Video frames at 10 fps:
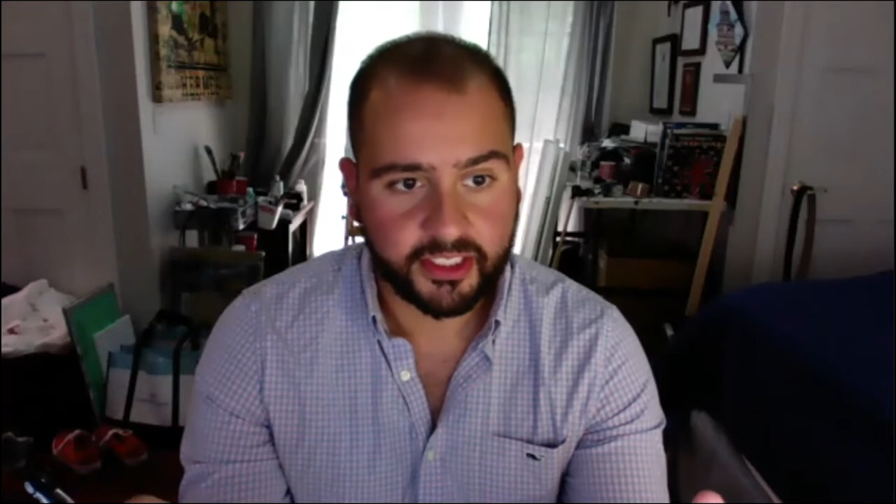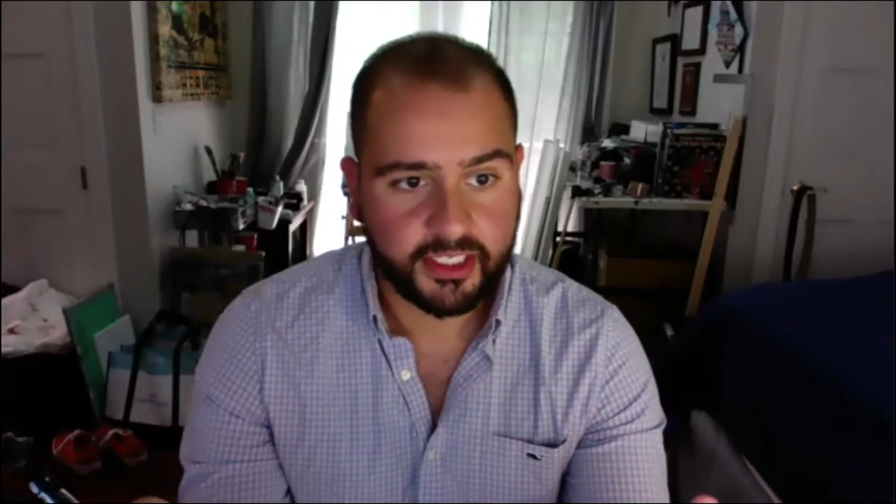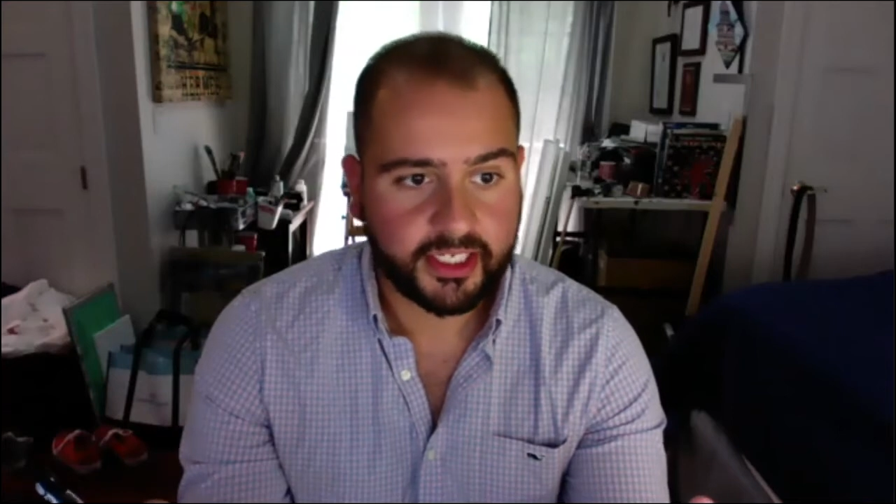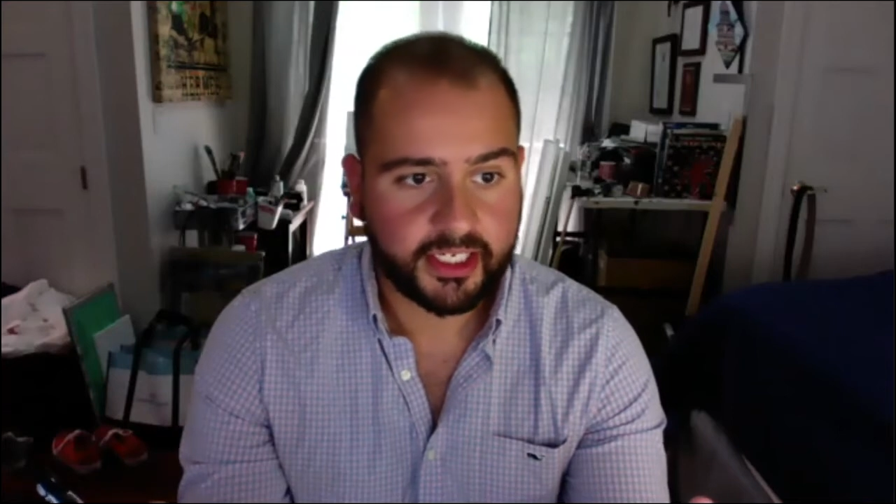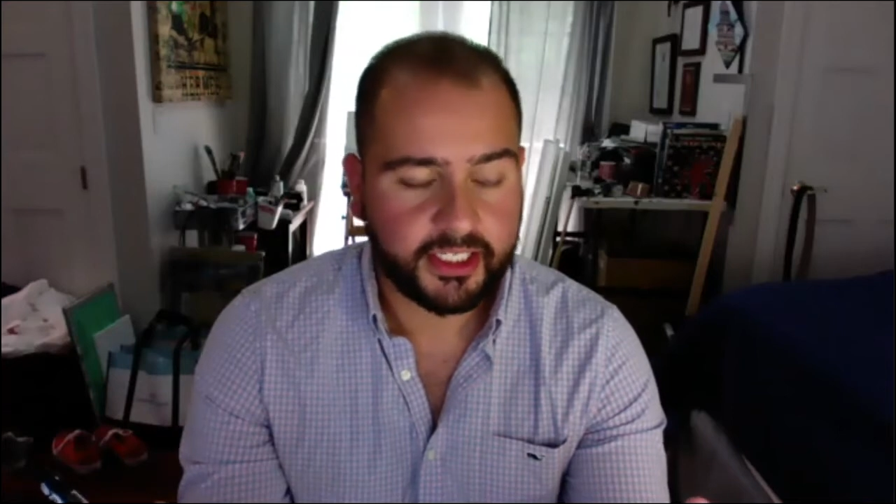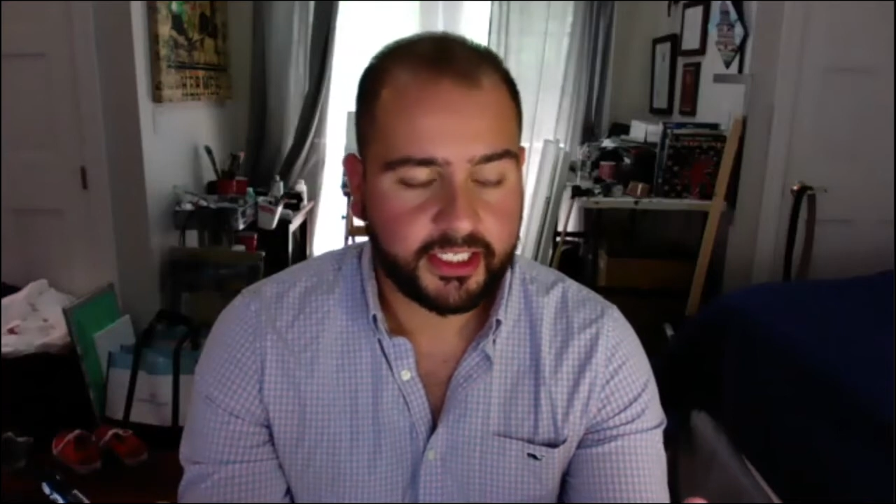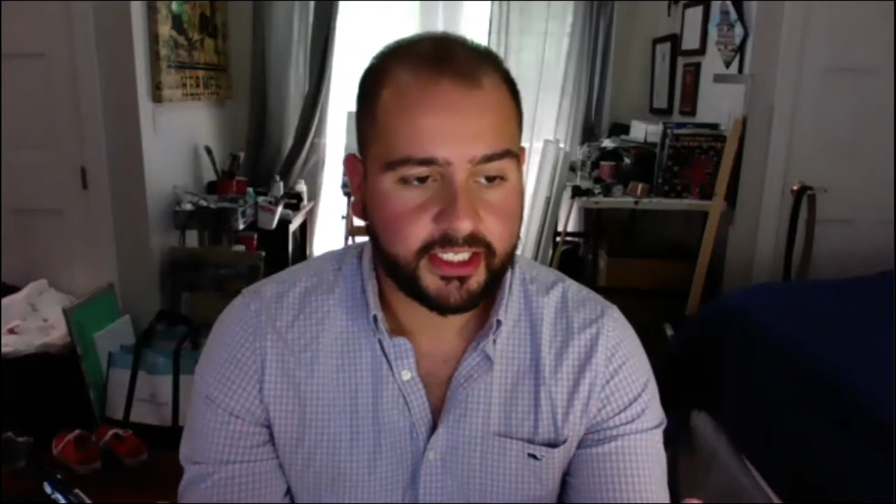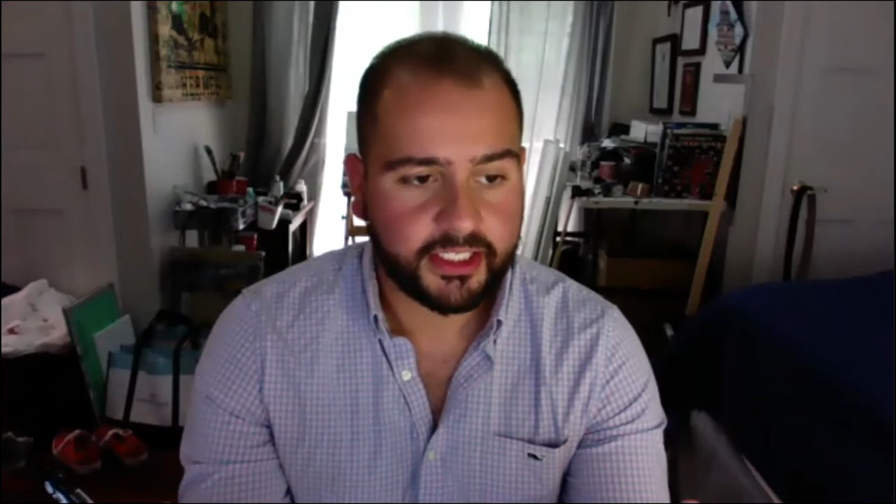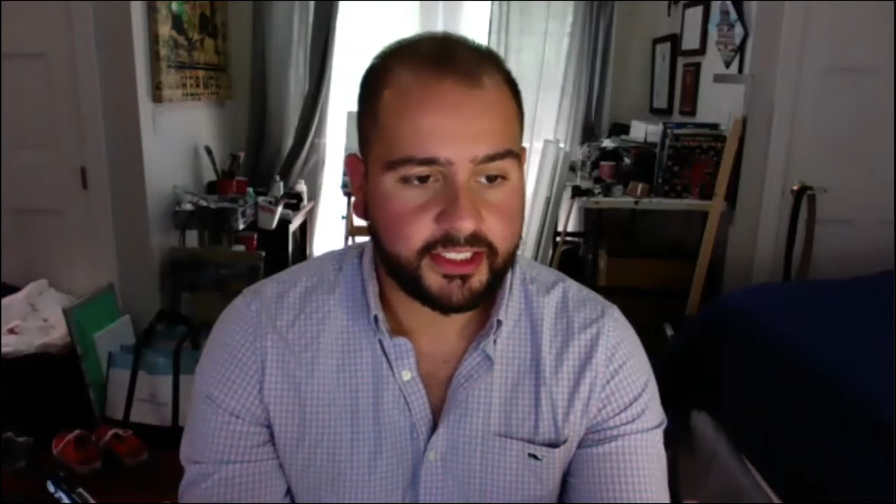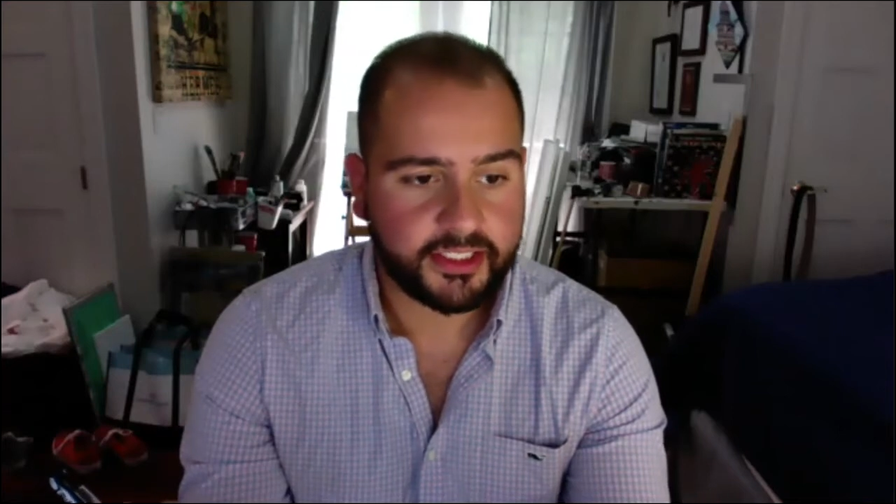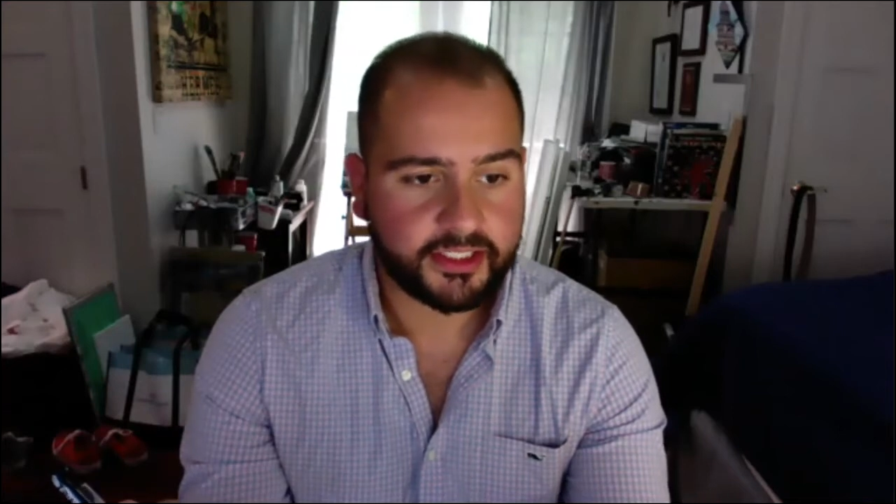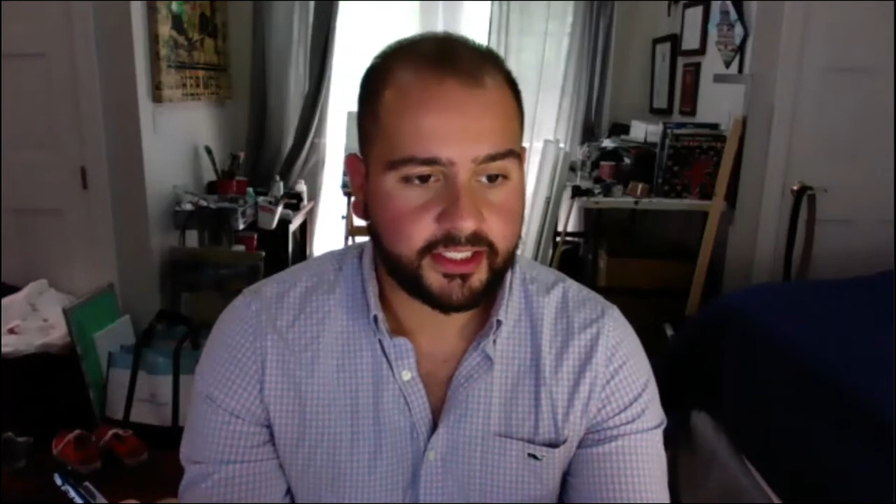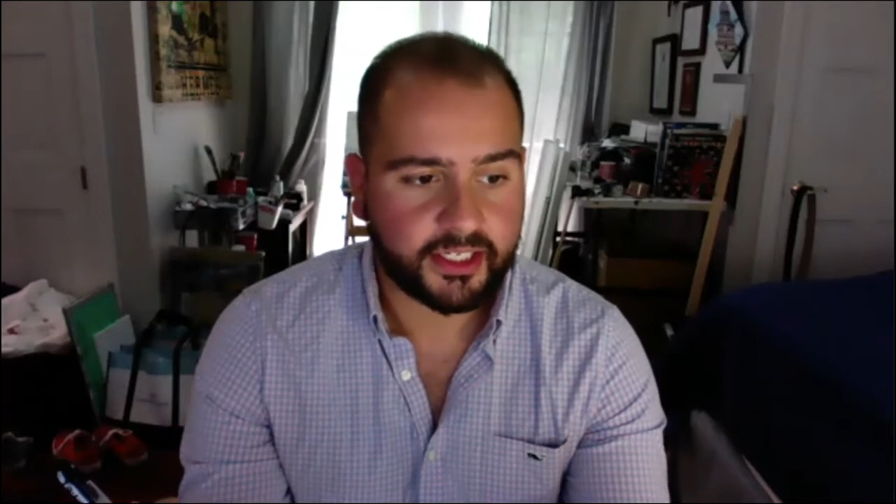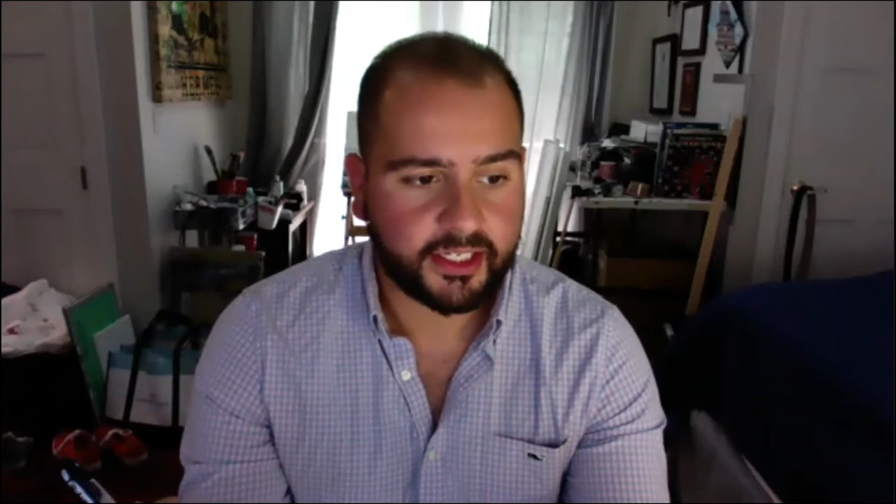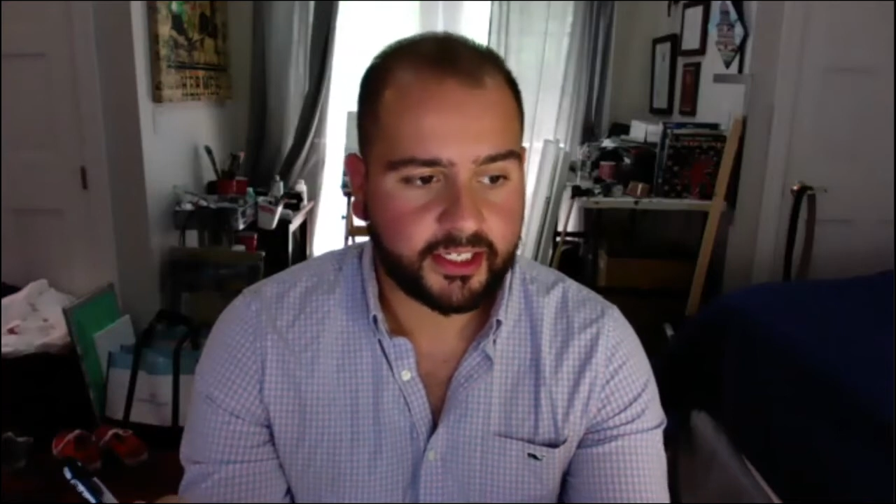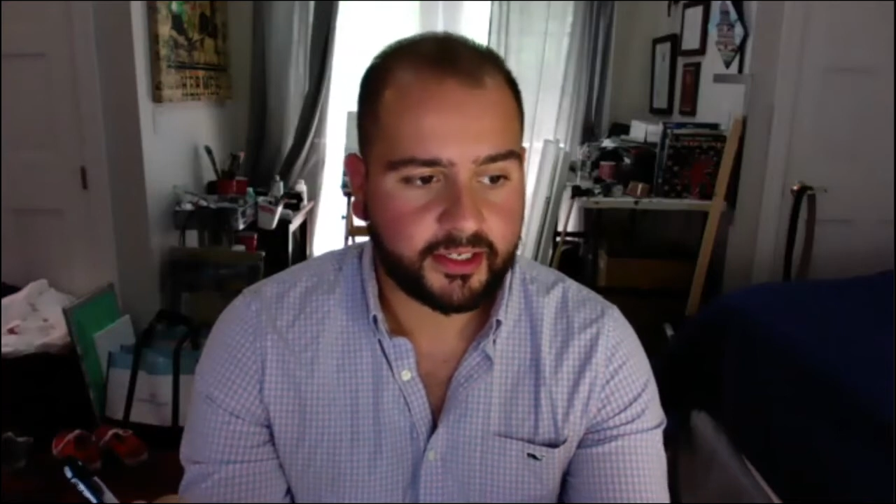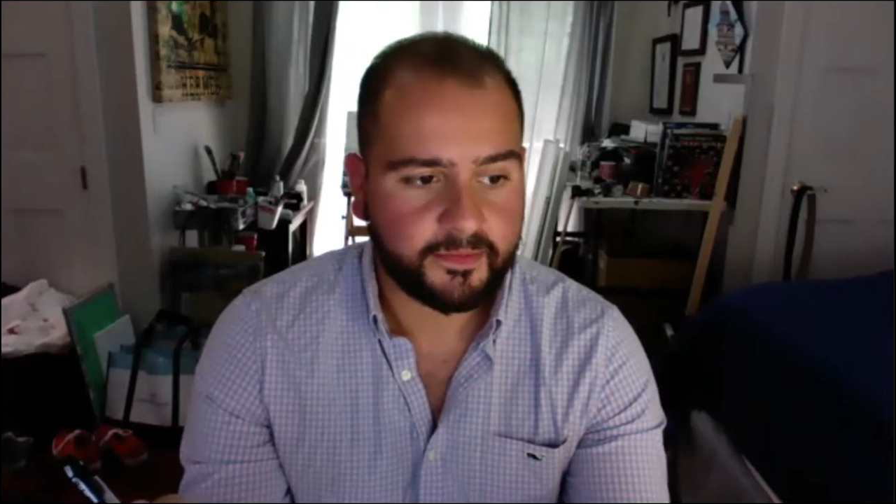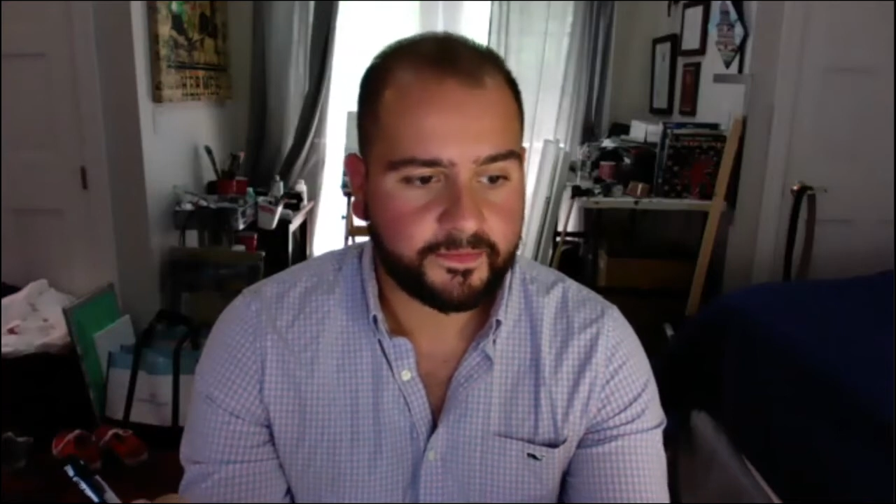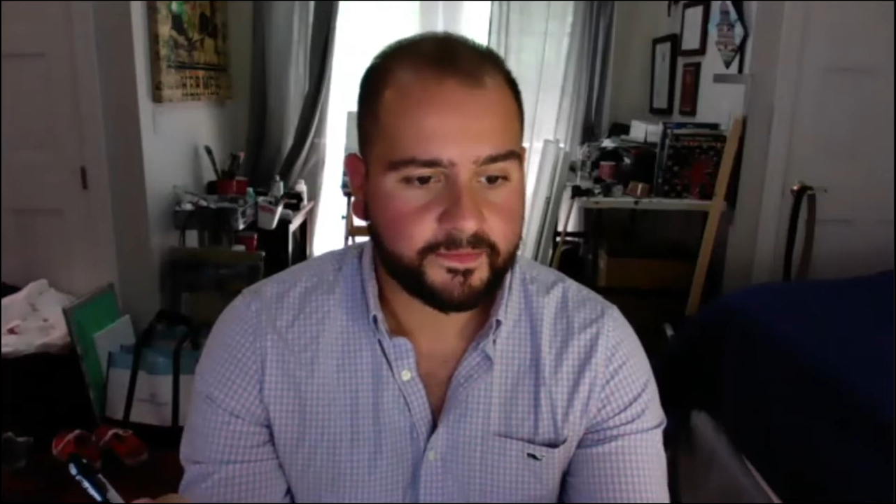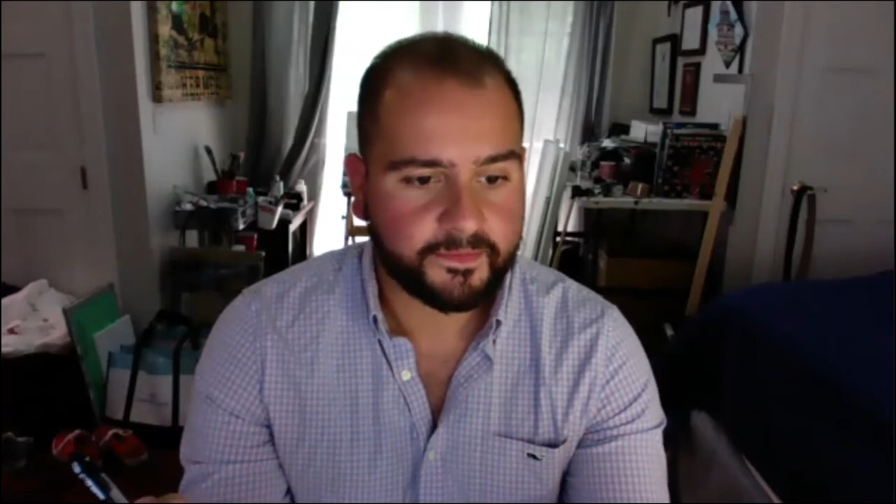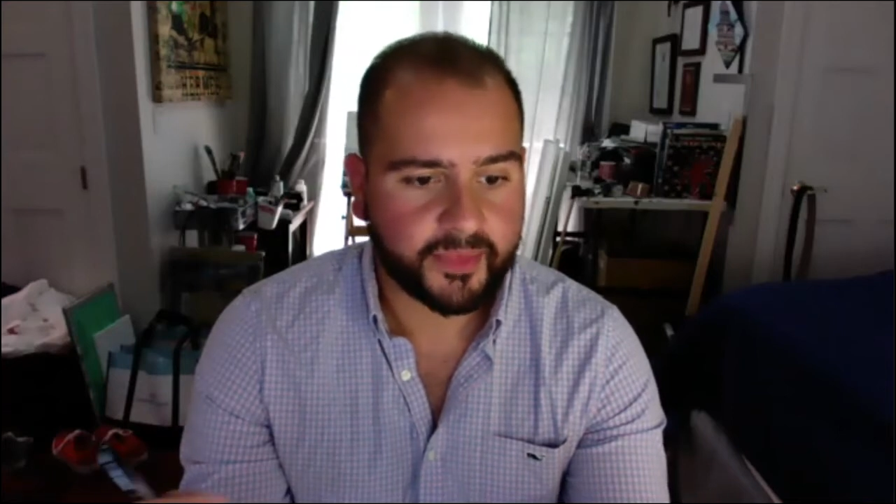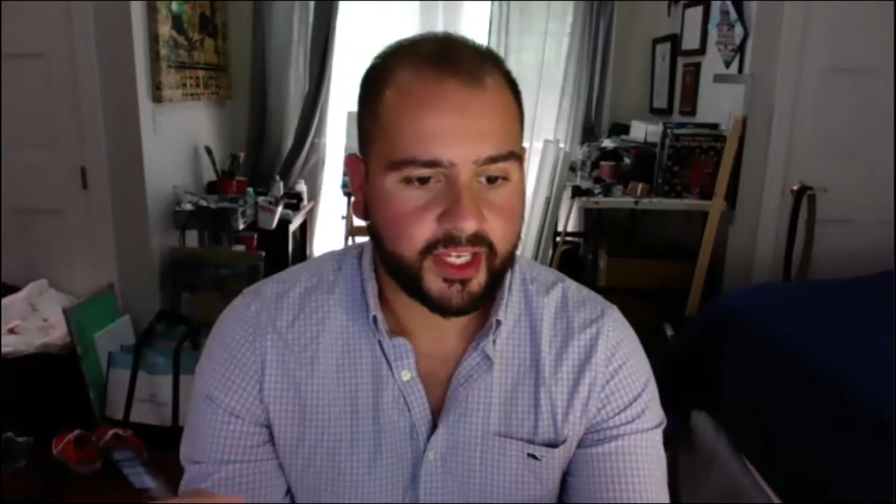And I